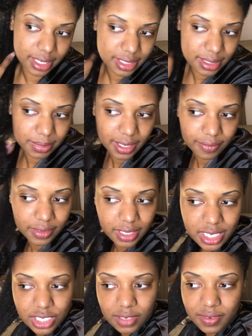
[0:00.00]
some
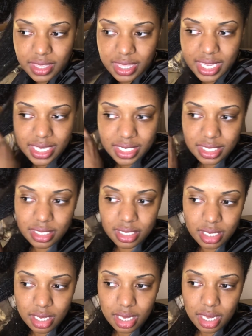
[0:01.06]
definition with this,
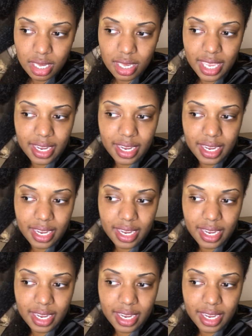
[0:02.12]
and